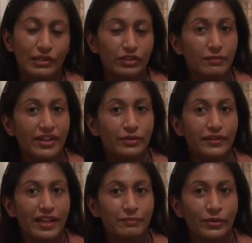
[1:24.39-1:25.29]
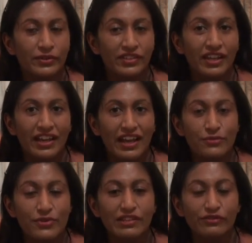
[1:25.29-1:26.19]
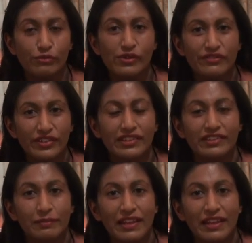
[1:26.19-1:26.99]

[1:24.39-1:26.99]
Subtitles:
look at my old guidebooks, and really revisit the